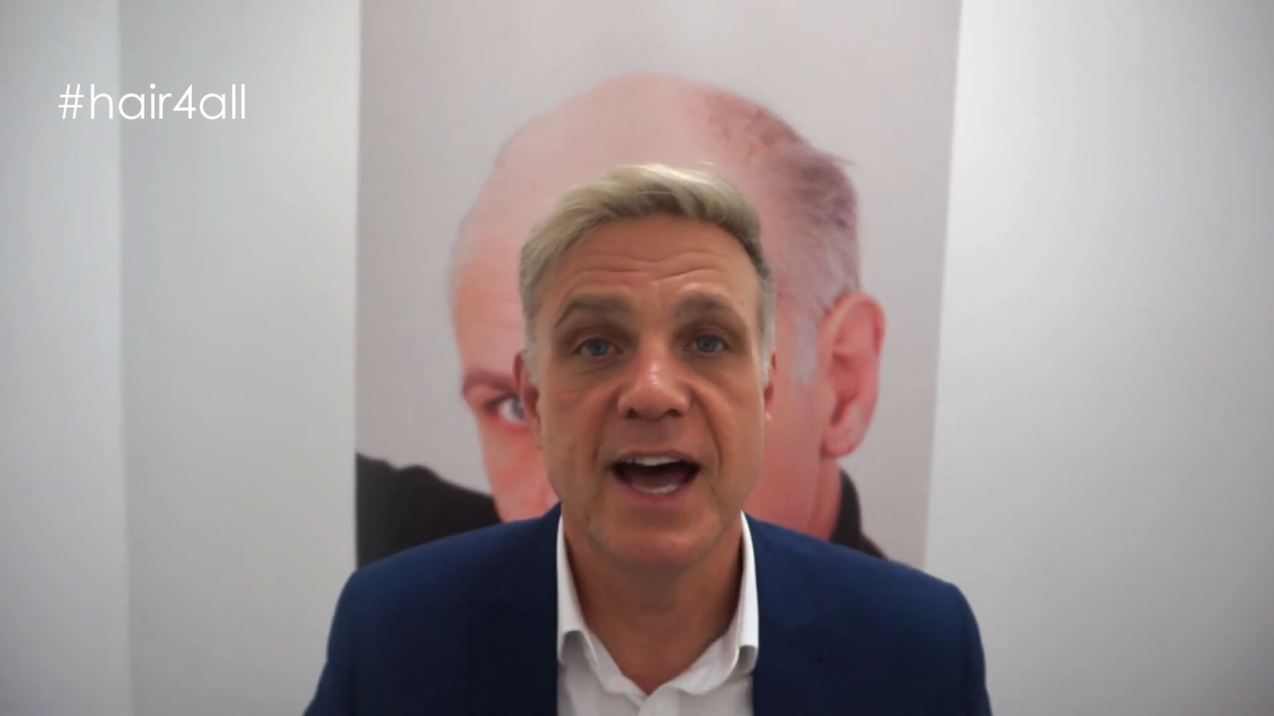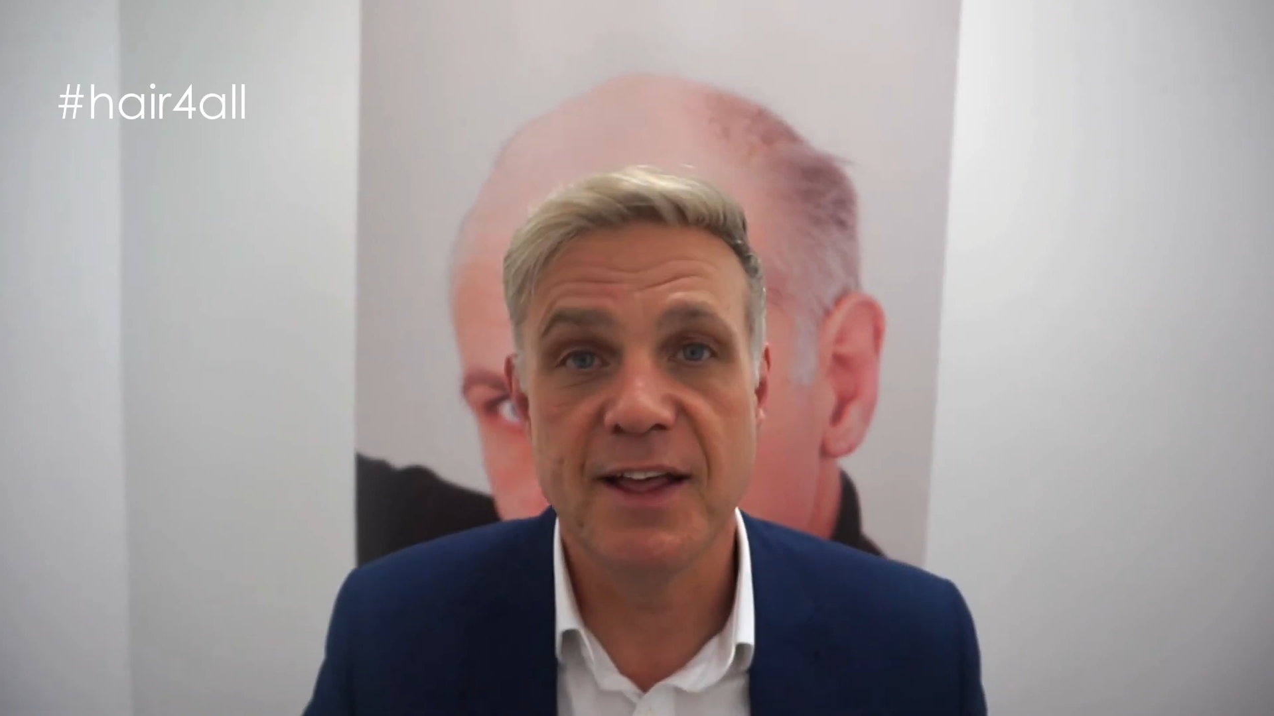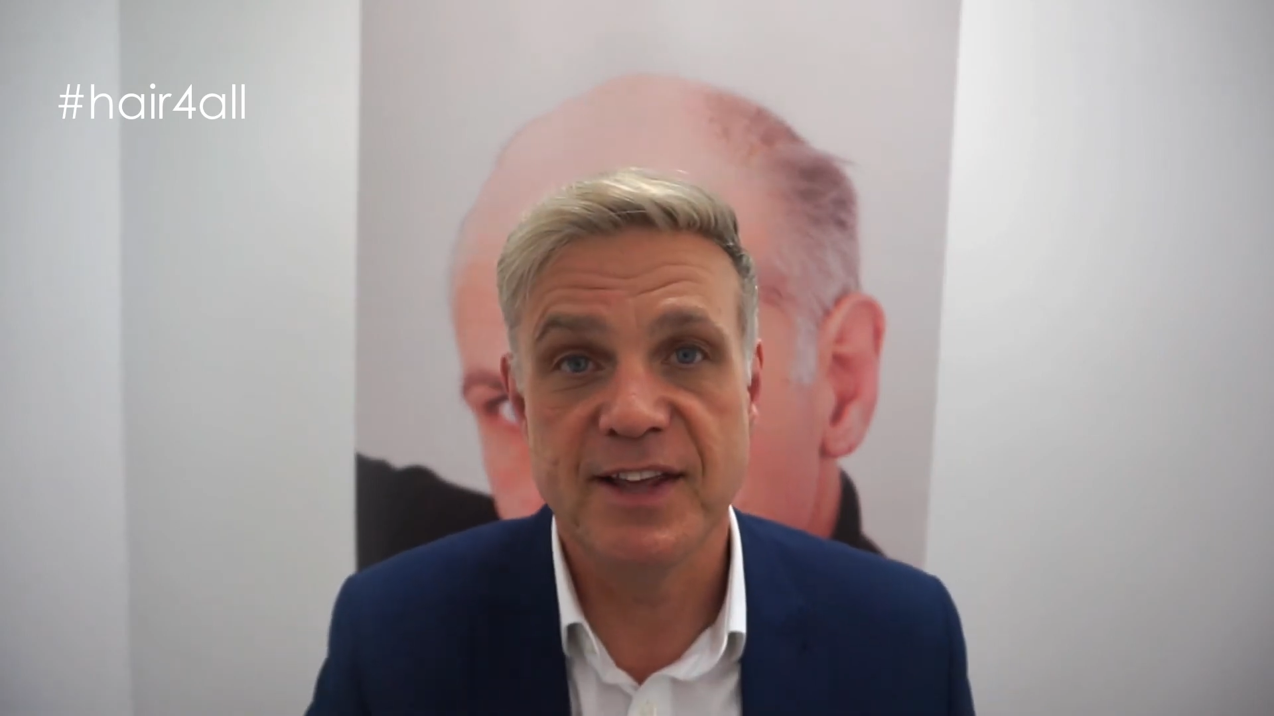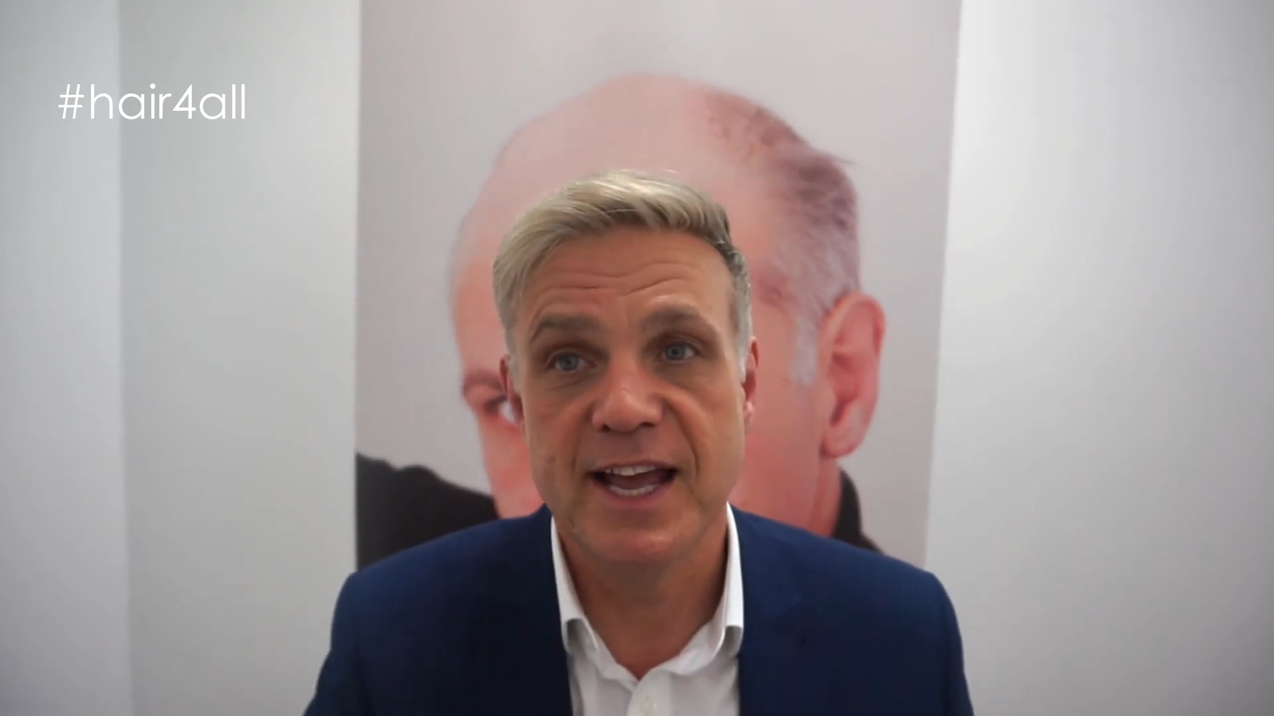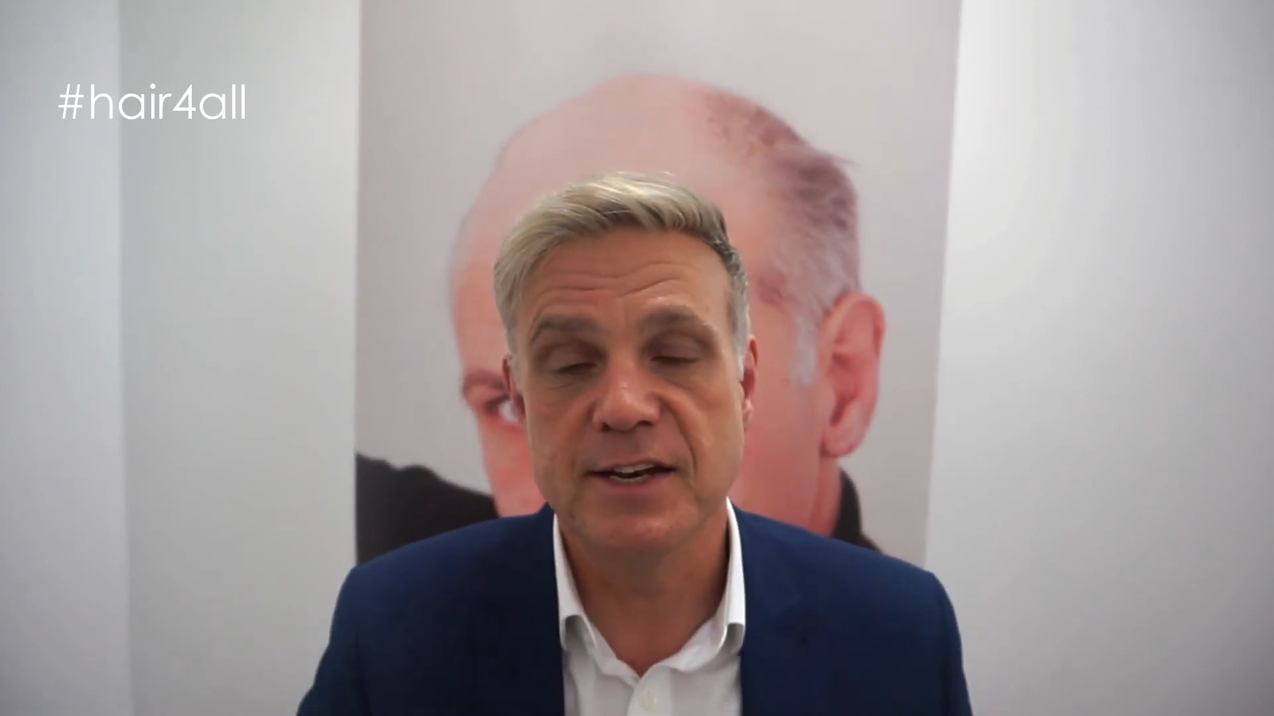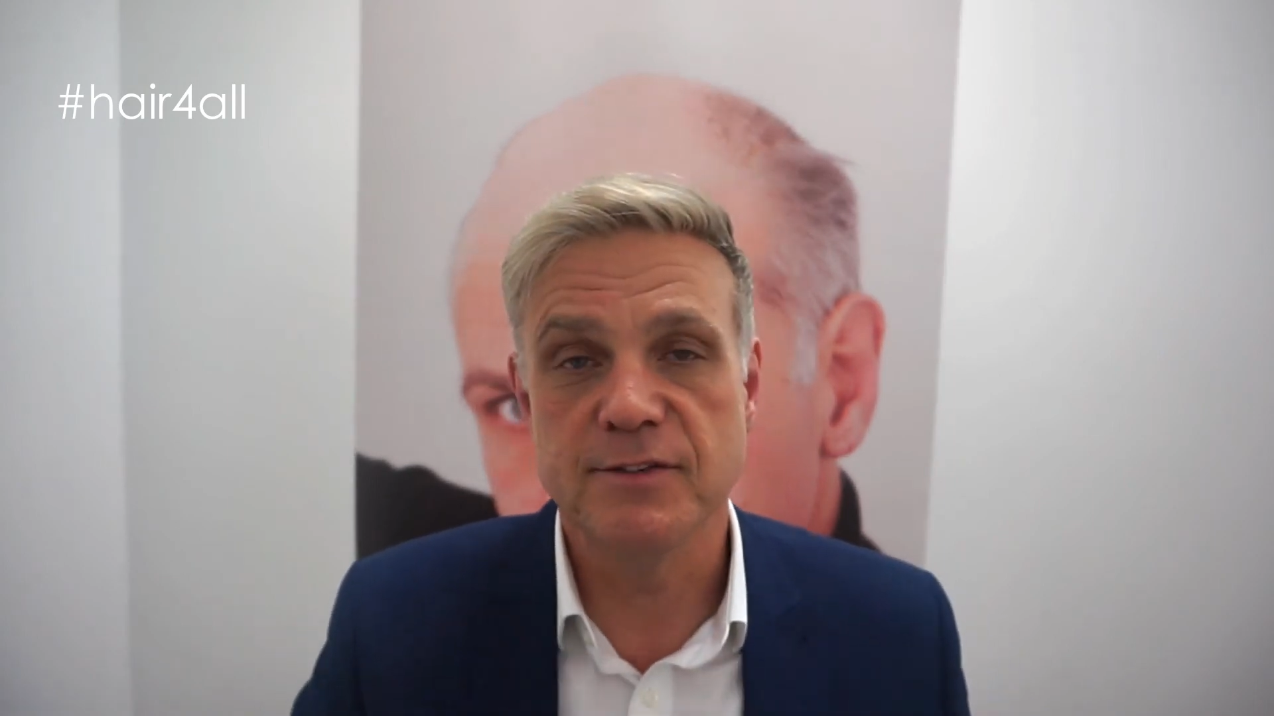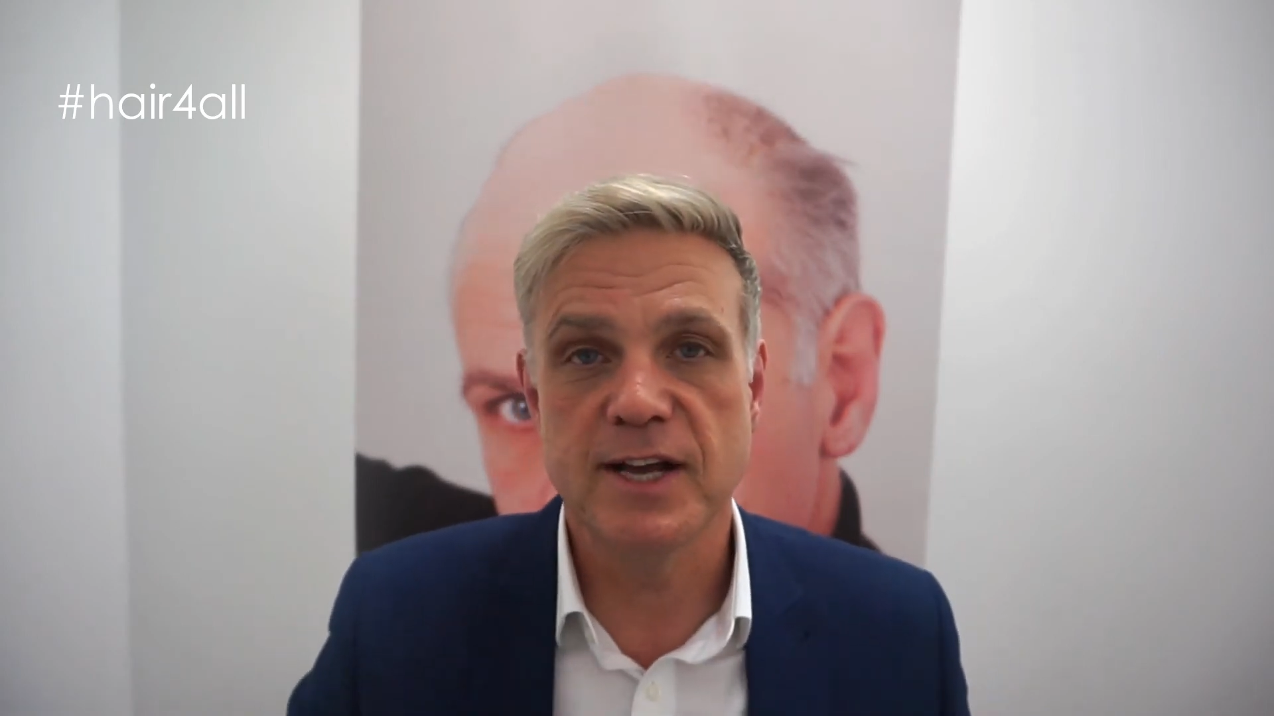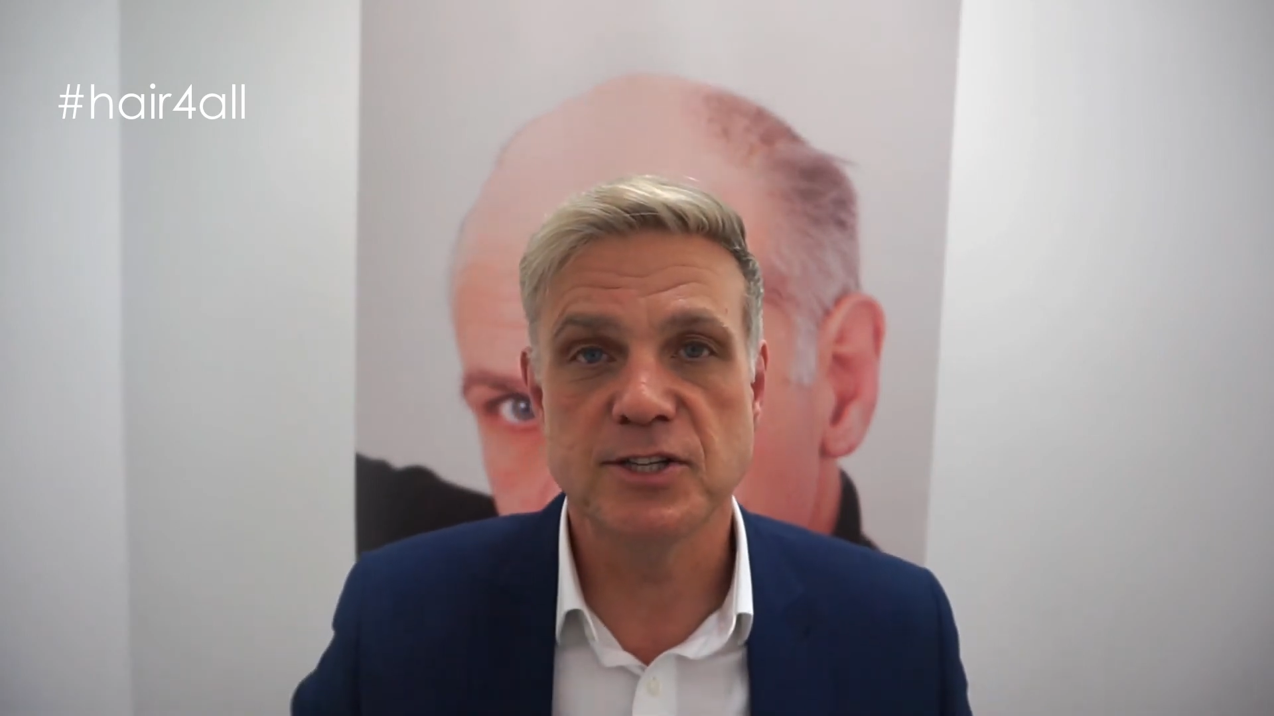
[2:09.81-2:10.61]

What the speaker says: at the end of their